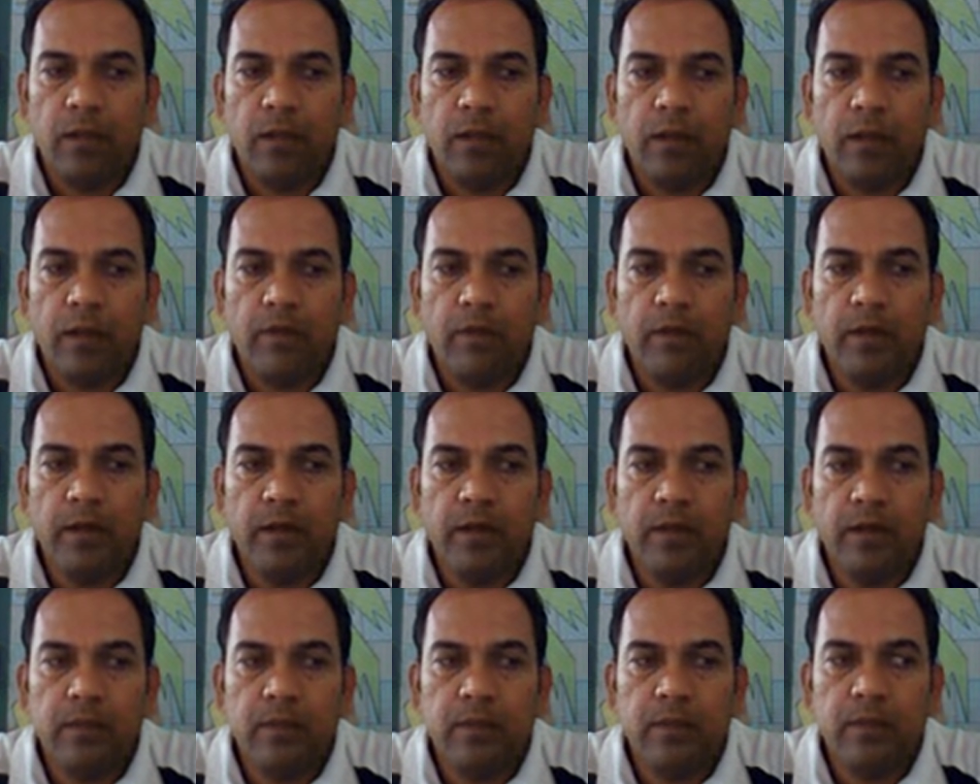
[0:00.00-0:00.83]
Every
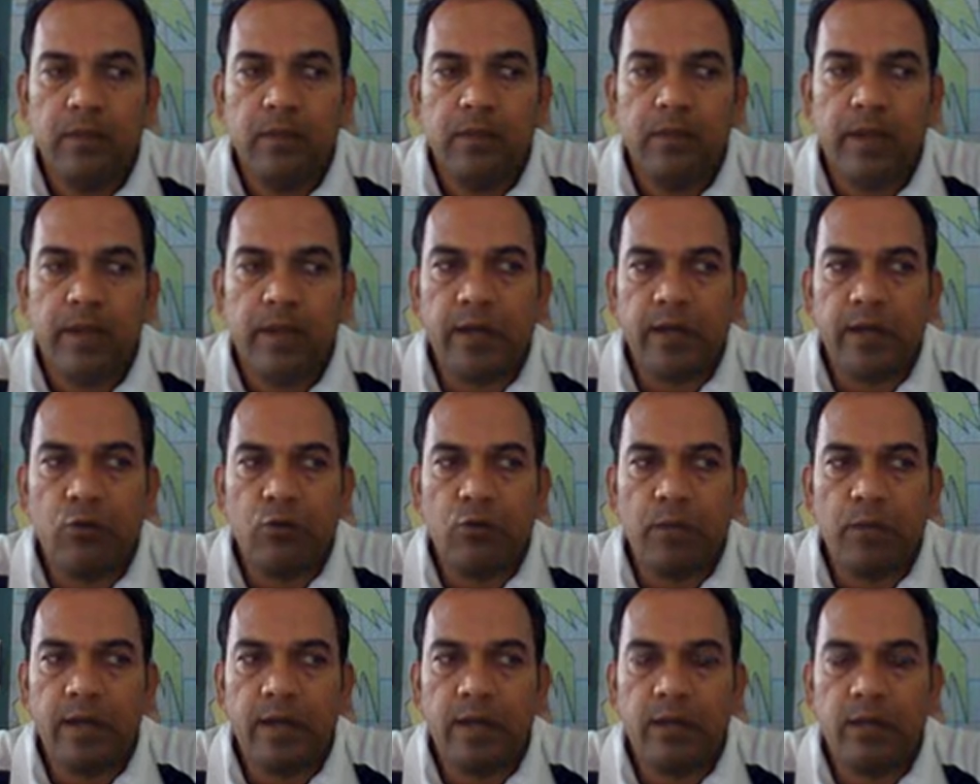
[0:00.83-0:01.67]
industry is trying to
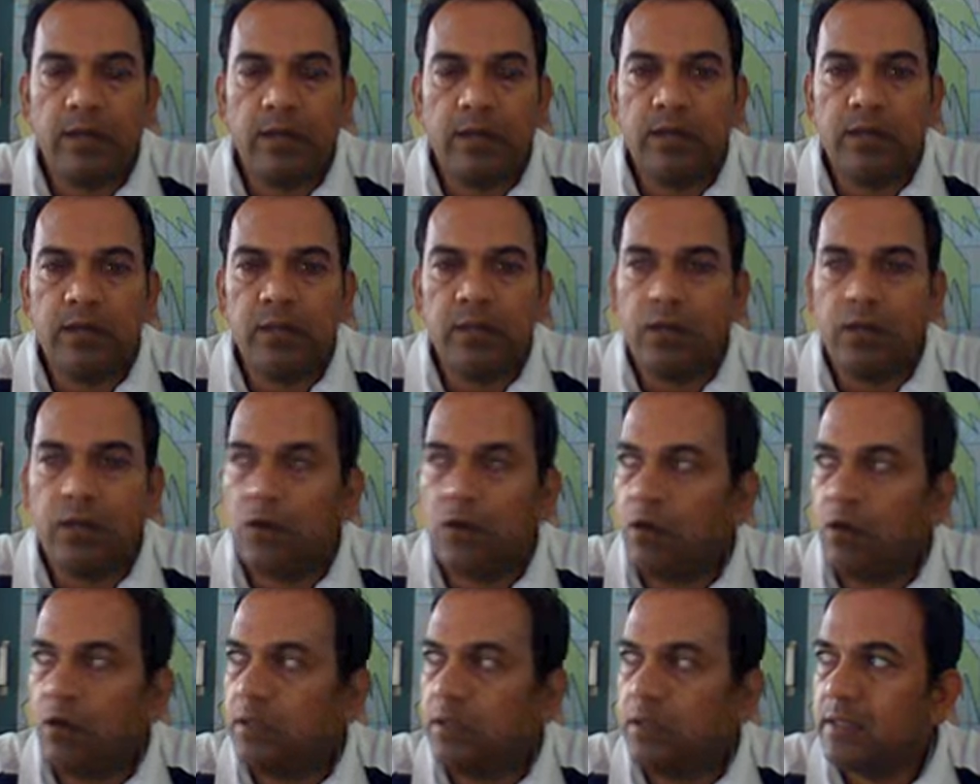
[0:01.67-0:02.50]
make
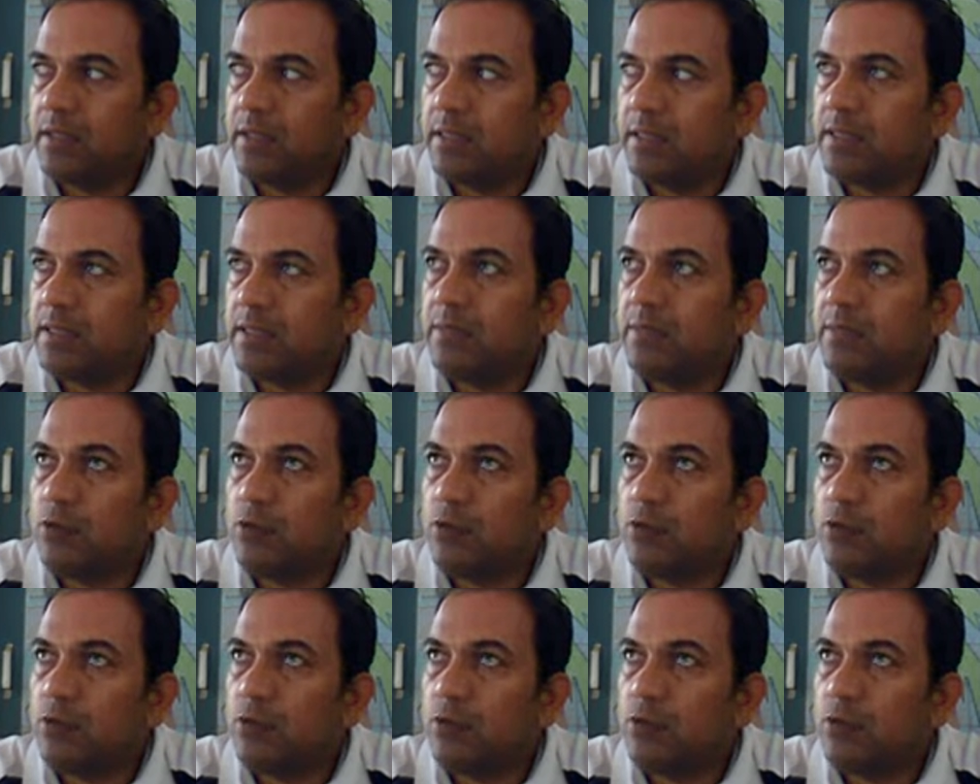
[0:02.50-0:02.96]
all the systems